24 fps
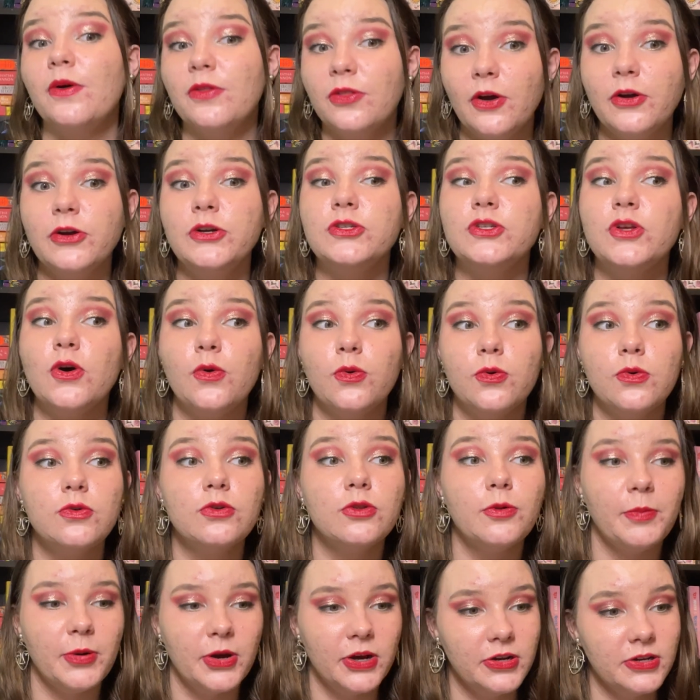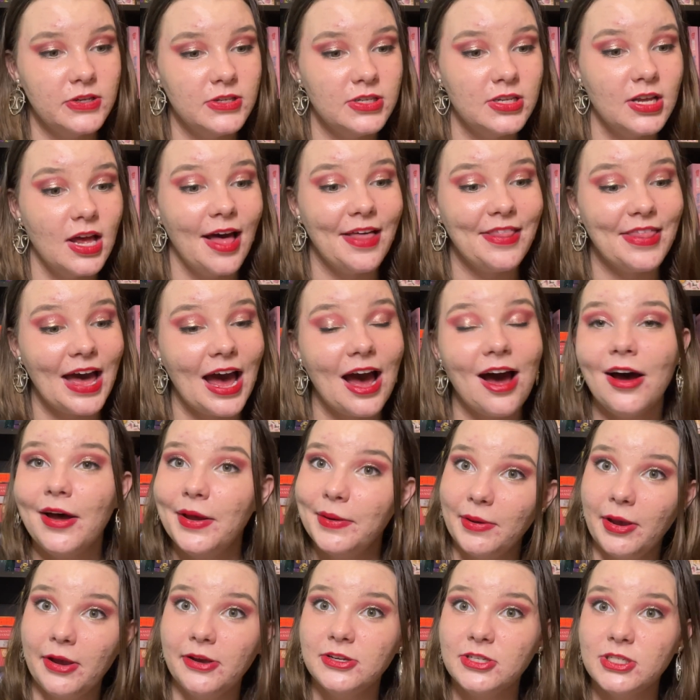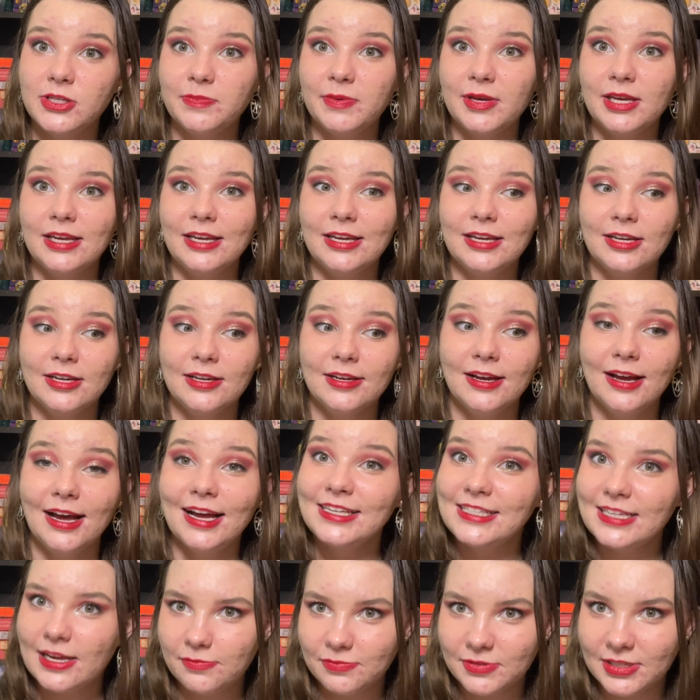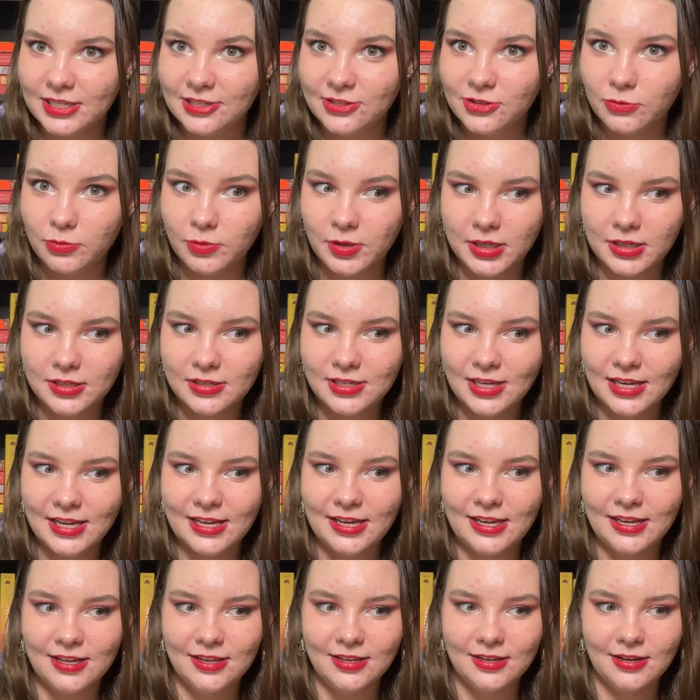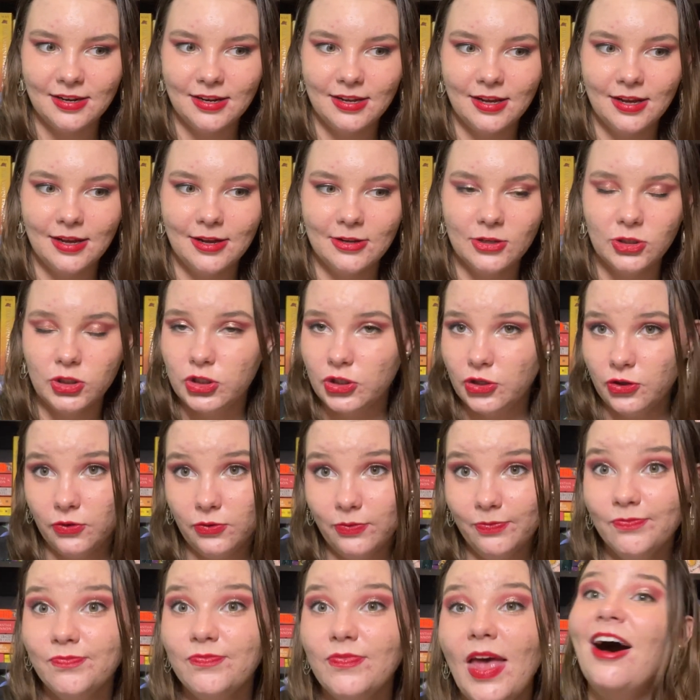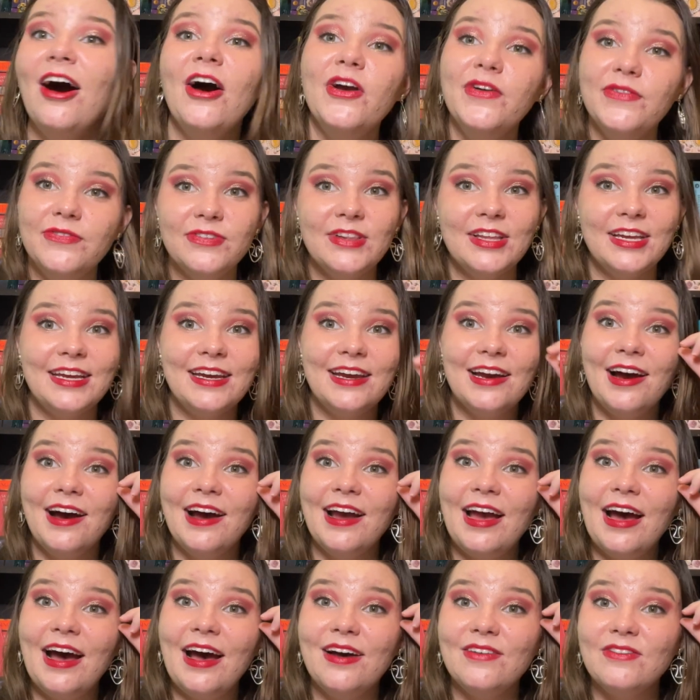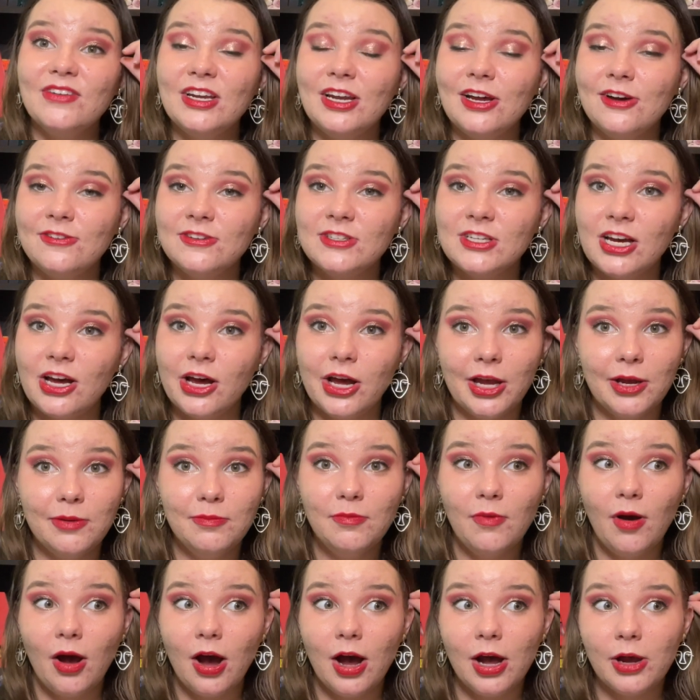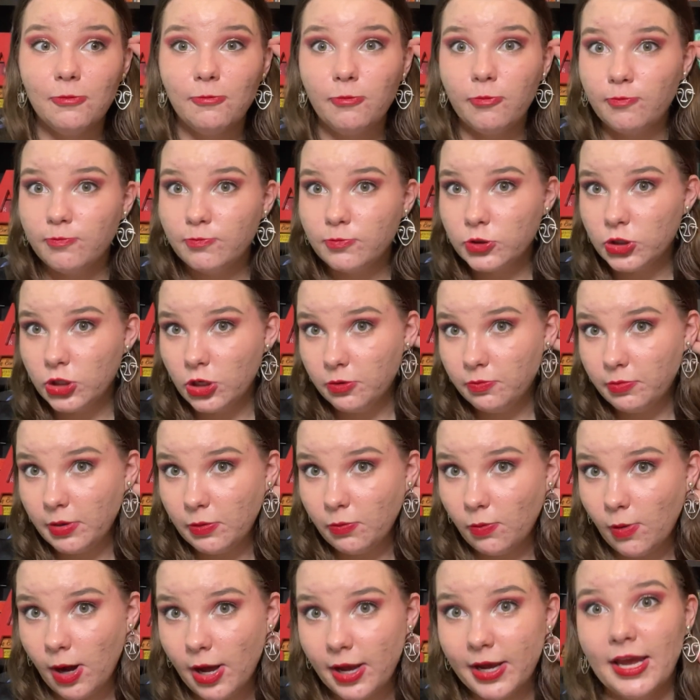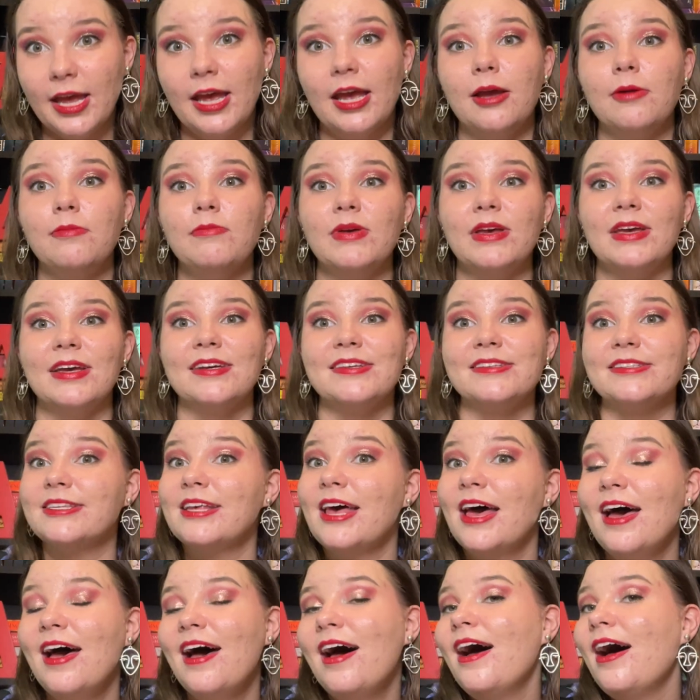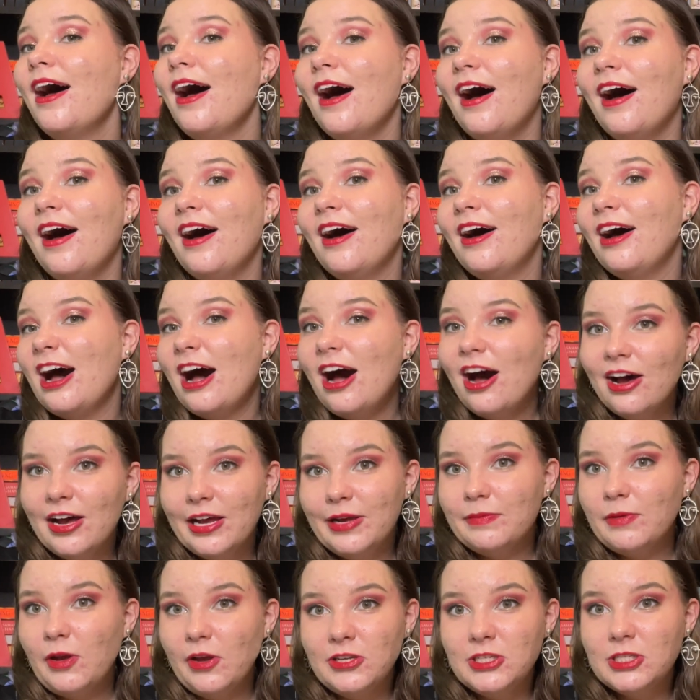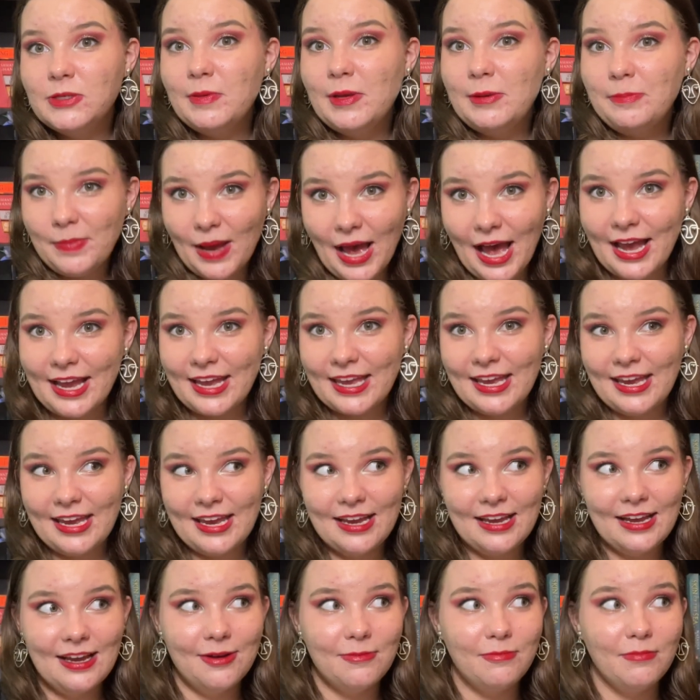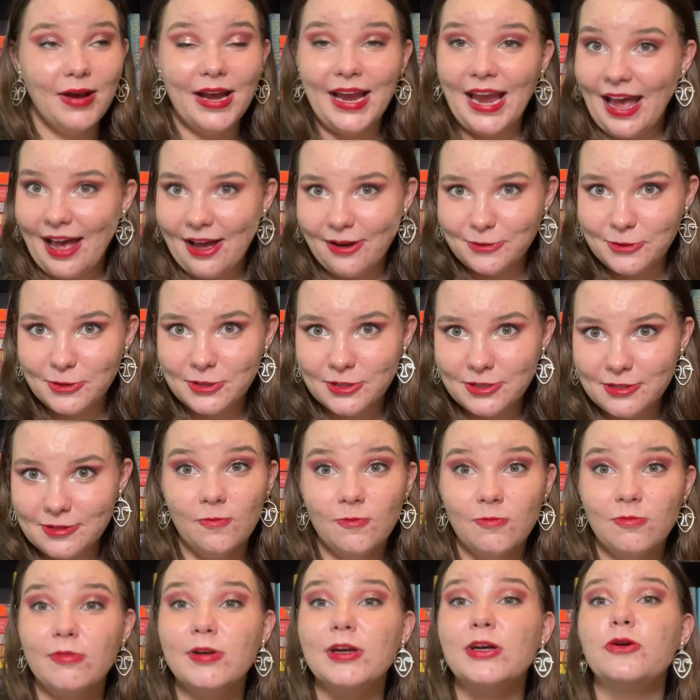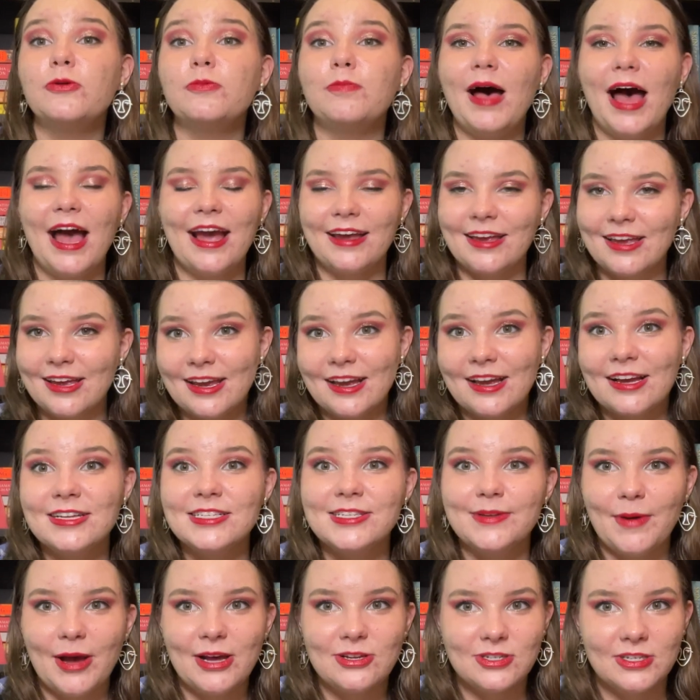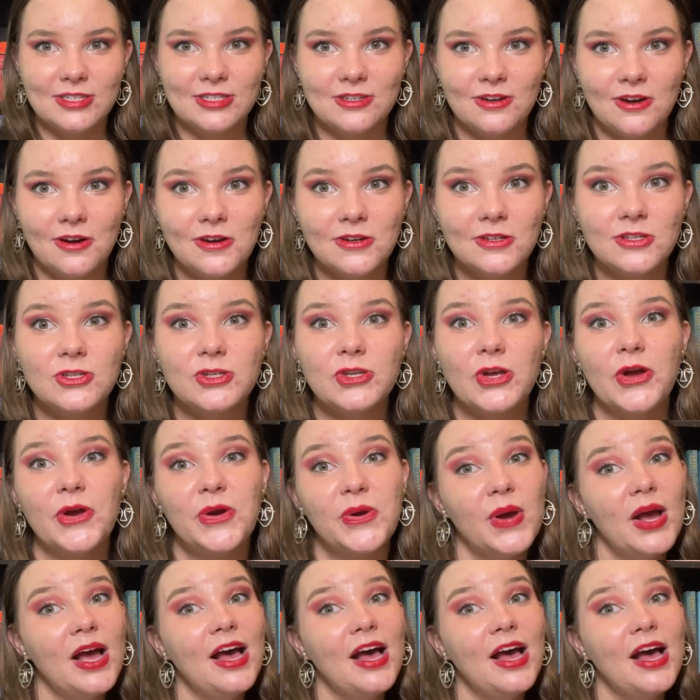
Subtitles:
those are all the books that I'm going to be attempting to read in June. Hopefully I have enough time. I shouldn't be working because I'm going to be packing my house. Real packing is about to start. So if